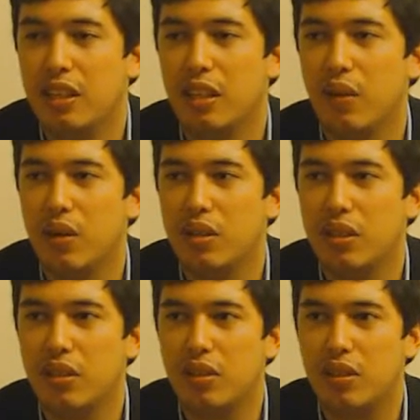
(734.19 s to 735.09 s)
You've
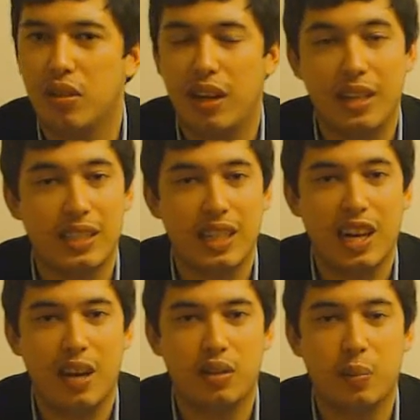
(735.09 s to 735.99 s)
also got at
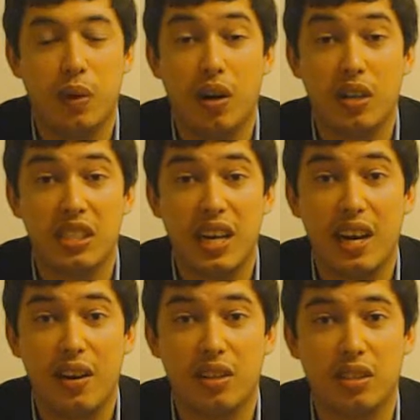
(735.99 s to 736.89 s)
Downs Marcus
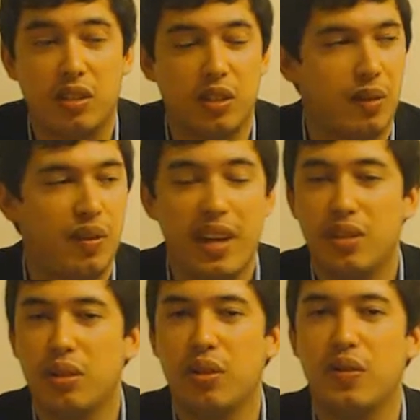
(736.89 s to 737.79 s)
Ericsson, who's a
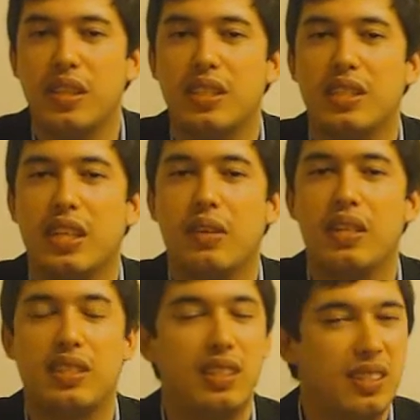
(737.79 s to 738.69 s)
veteran of this
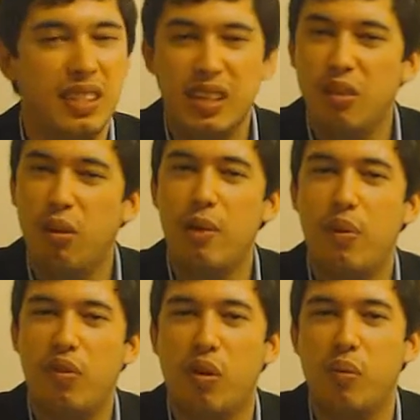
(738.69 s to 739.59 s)
series. Didn't really
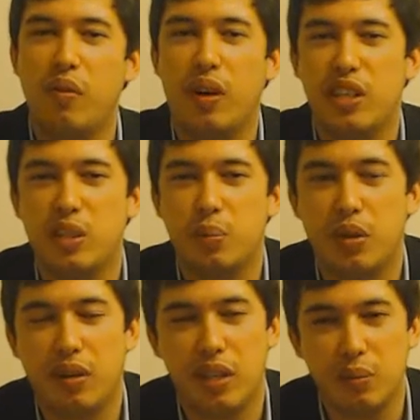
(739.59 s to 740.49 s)
perform with
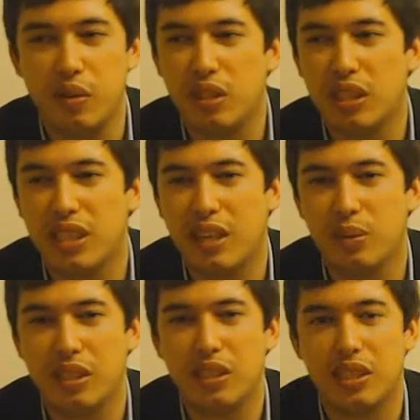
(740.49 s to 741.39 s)
iSport, but he's moved to
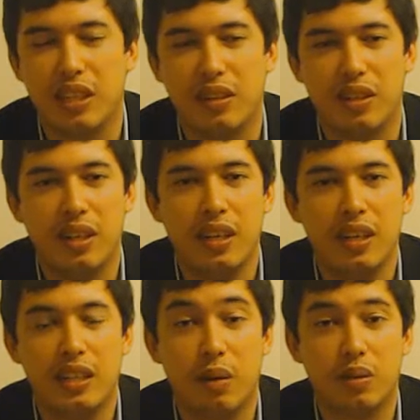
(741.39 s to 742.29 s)
Downs this year, and
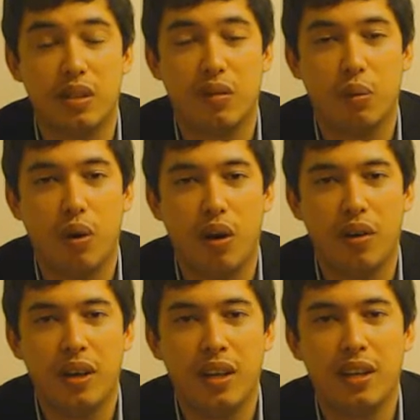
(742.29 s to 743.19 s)
Downs have
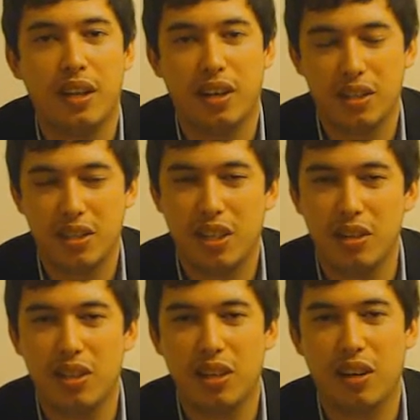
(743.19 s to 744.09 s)
won the last
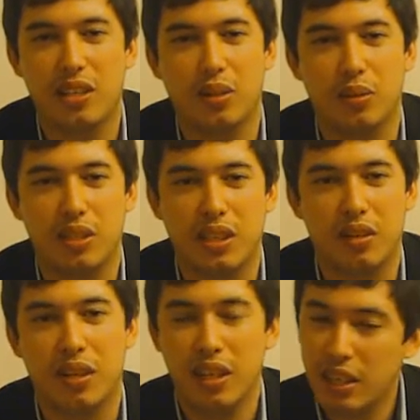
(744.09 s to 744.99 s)
2 titles,
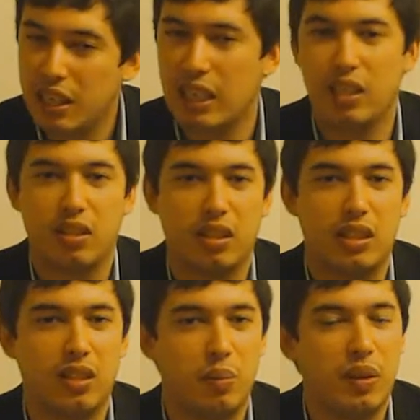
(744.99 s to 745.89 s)
so he looks like
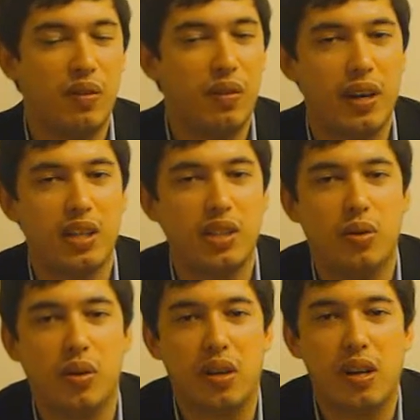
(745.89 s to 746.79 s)
he's going to be very
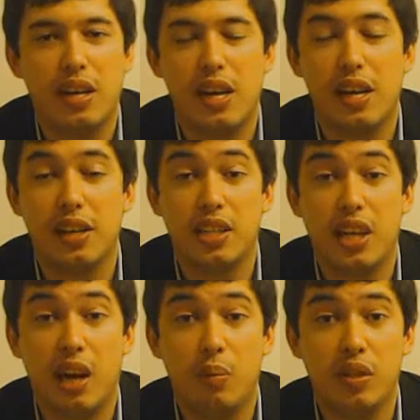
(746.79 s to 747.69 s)
strong in the
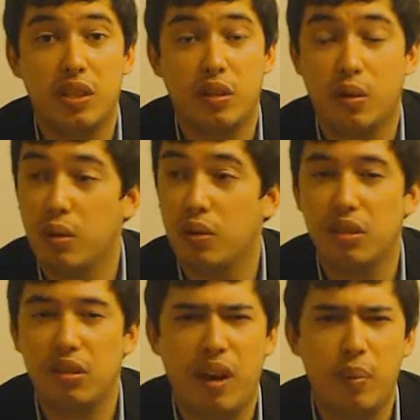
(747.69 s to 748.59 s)
championship. Of course,
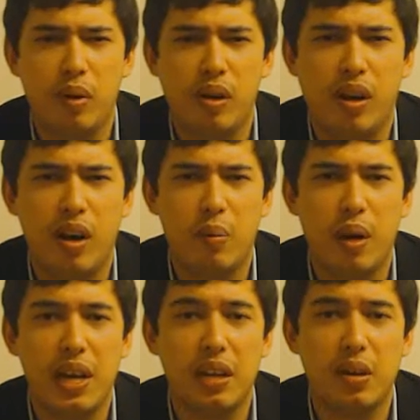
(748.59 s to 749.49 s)
there's Fabio
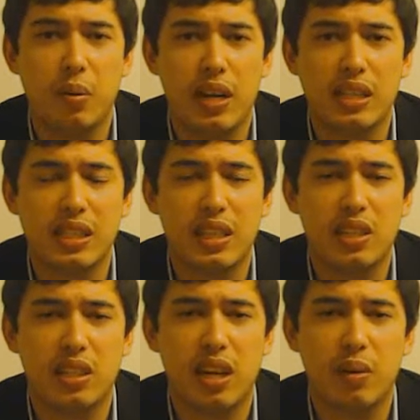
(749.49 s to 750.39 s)
Lima in the racing
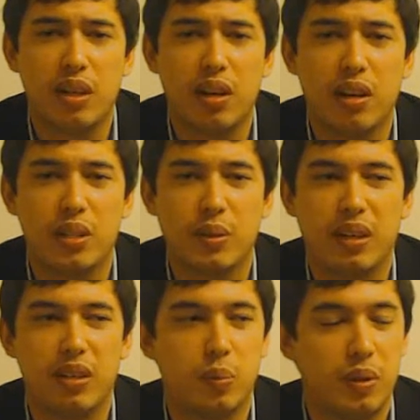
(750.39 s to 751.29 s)
engineering car as
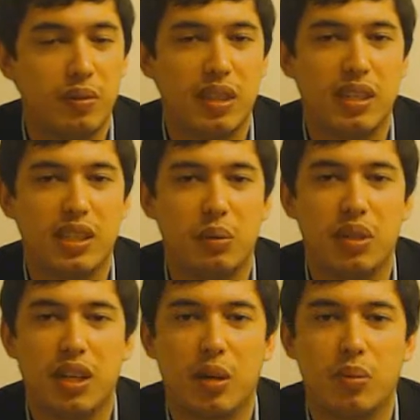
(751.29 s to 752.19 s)
well. He's been with that team
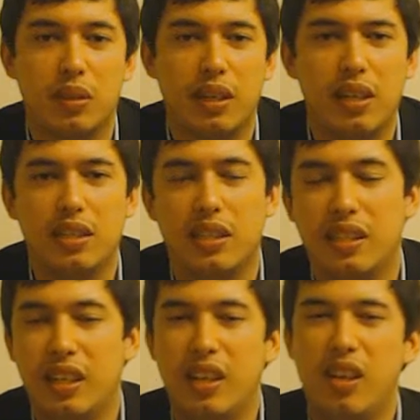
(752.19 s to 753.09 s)
a couple of years.
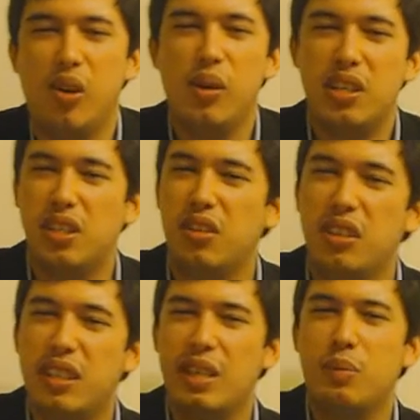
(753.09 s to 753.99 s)
He's always
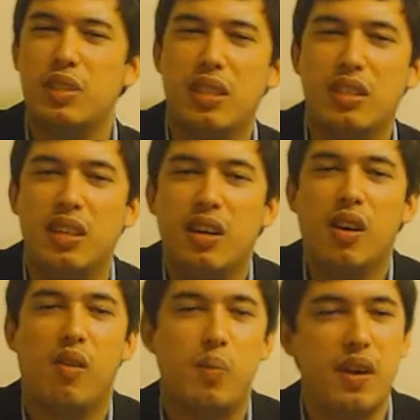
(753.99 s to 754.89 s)
shown glimpses
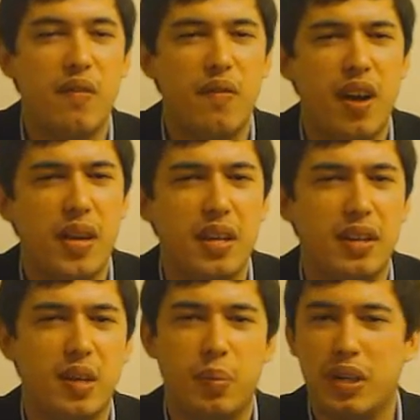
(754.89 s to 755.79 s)
of being very
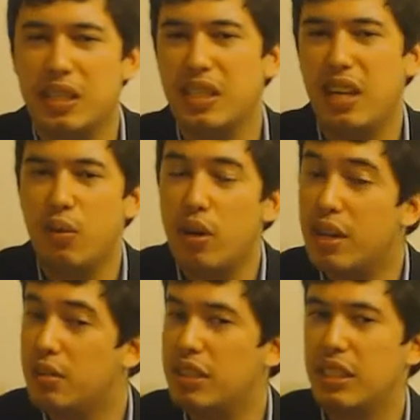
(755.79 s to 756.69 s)
good, but he's never
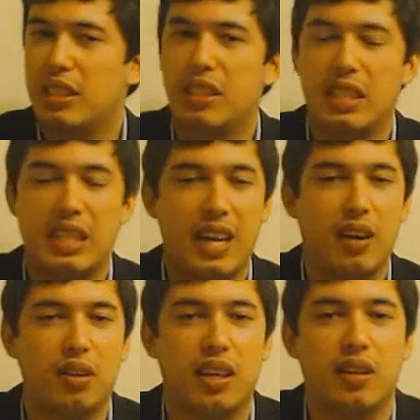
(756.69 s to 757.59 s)
really consistently
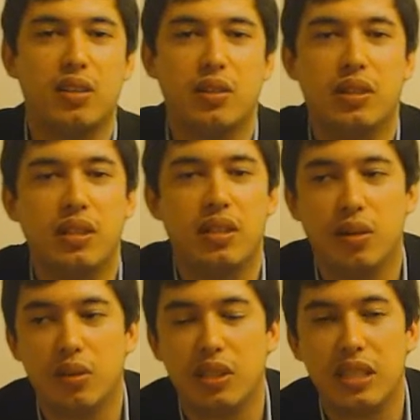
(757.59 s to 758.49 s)
held that during the
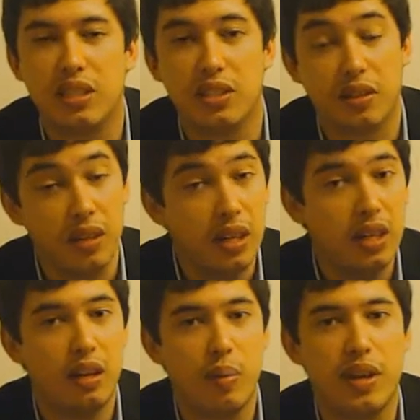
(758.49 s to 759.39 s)
whole season, so
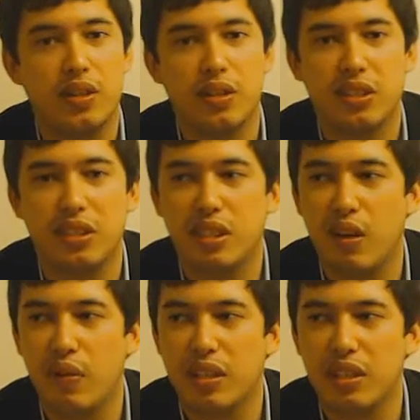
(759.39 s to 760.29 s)
it'll be interesting to
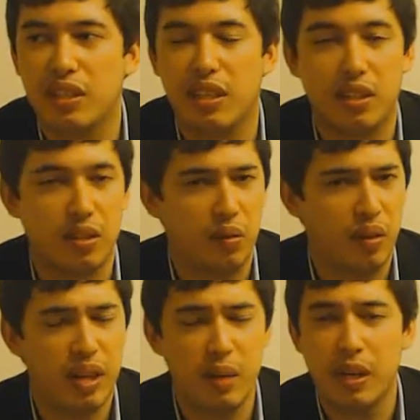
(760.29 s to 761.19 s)
see if he does that. There's
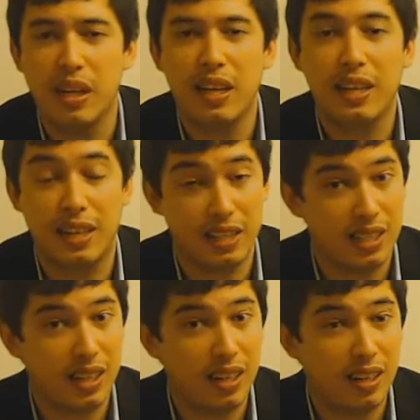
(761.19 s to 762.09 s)
Philippe
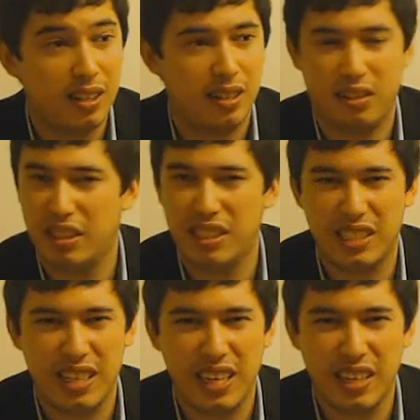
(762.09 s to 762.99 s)
Nazar on
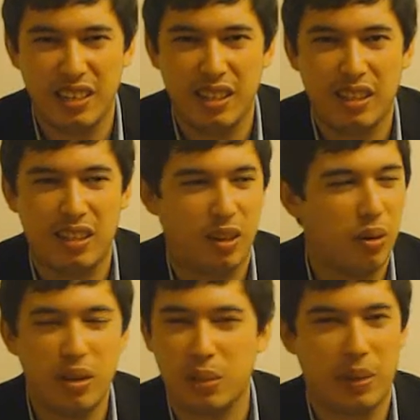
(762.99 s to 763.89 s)
this here. I
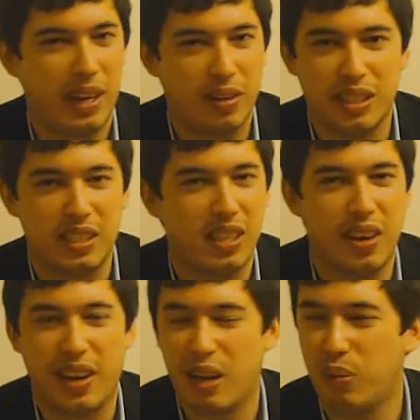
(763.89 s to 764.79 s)
always pronounce his
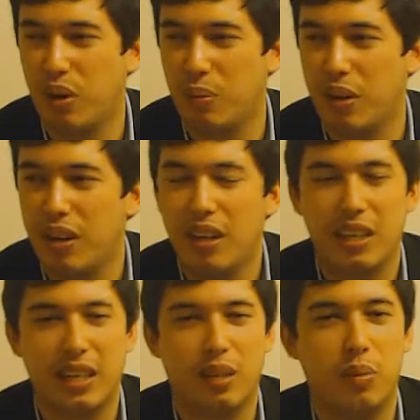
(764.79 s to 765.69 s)
surname wrong, but
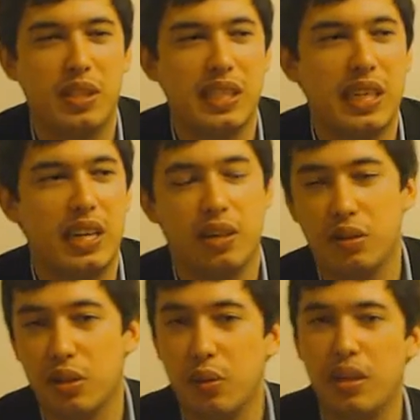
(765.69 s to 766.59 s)
yeah, the Brazilian, he
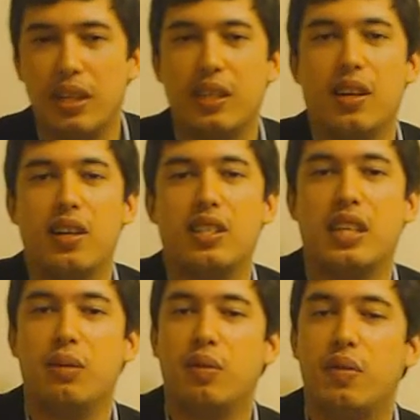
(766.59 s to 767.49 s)
was a rookie last
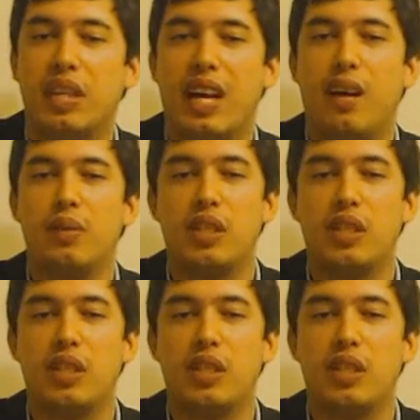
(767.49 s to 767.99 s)
year with Downs.